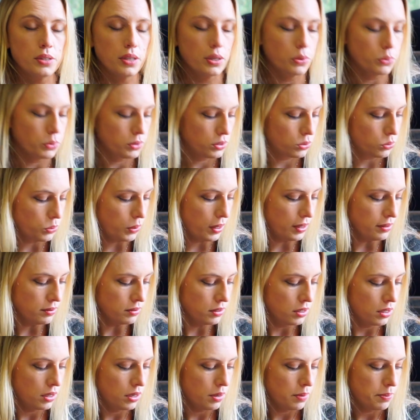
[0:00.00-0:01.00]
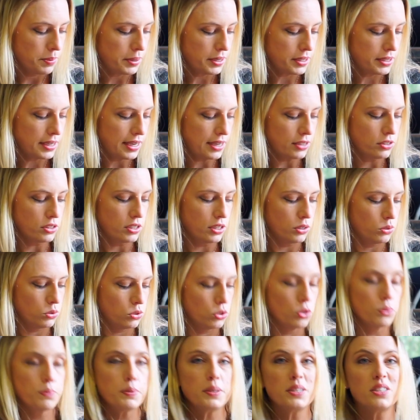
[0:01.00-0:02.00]
sequence 1, but it now
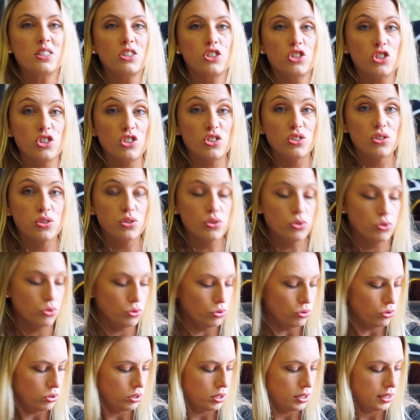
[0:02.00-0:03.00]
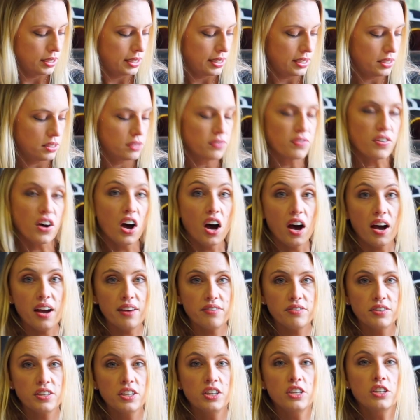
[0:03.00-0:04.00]
tells you position 2 is 5.